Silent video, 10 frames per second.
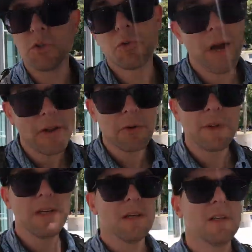Would you rather
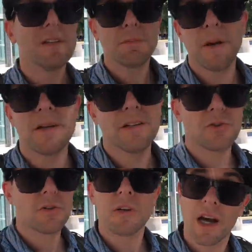be an
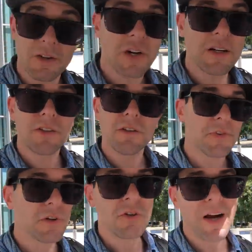independent contractor if
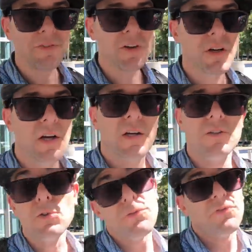you're a driver?
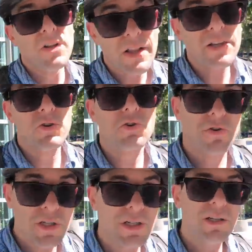Do you feel like you're
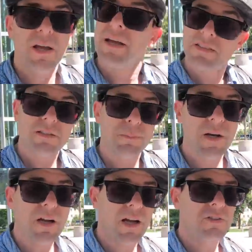treated as an
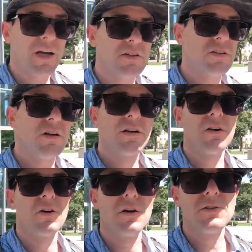independent contractor?
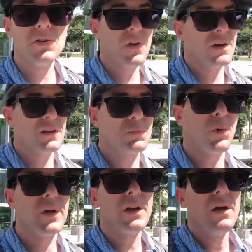Or do you think at this
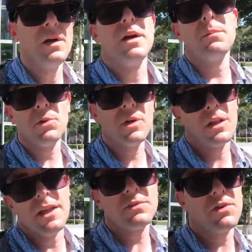point an employee
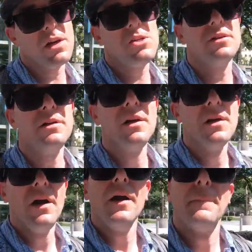classification
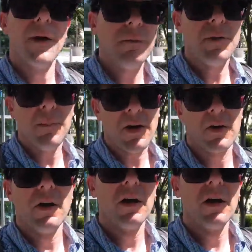might be better?